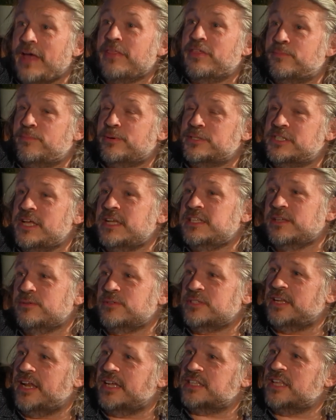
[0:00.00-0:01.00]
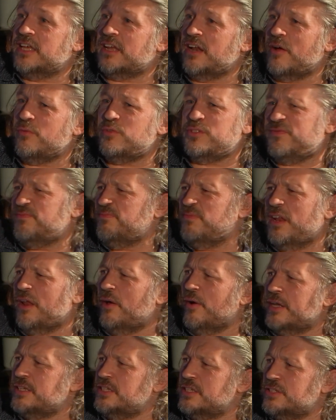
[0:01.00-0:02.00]
yeah, the prosthetic was the next thing, and I was, you
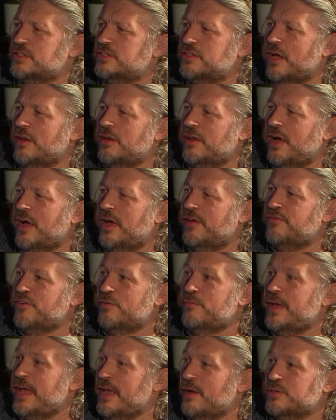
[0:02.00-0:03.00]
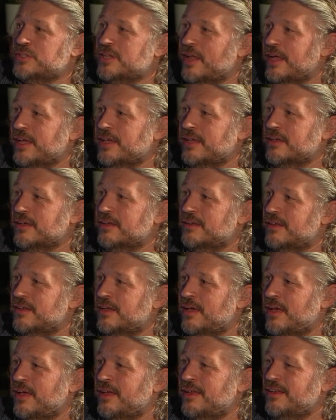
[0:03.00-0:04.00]
know, I just, for me, it was like,
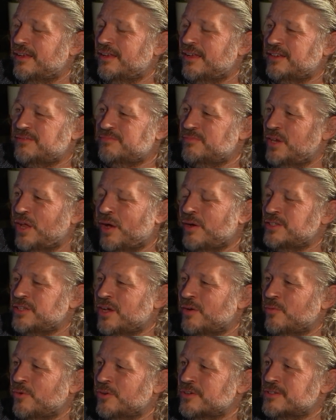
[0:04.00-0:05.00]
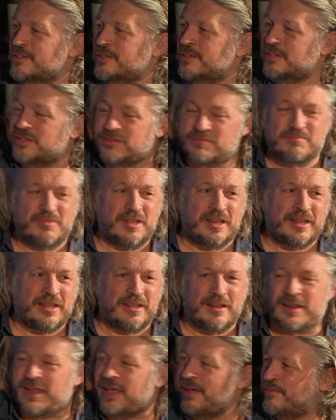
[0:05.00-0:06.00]
I don't want to
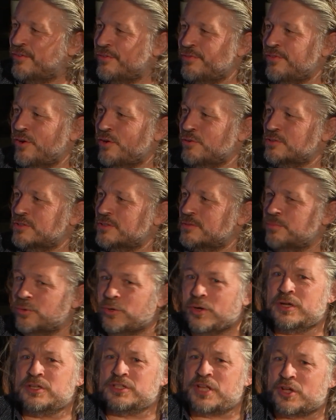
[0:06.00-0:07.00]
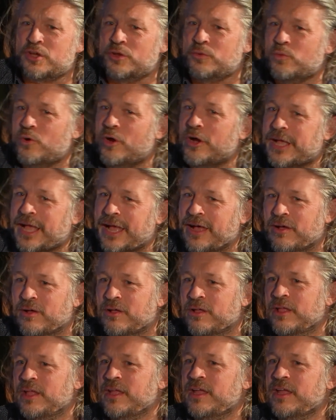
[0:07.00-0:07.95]
have a false support because I couldn't work out.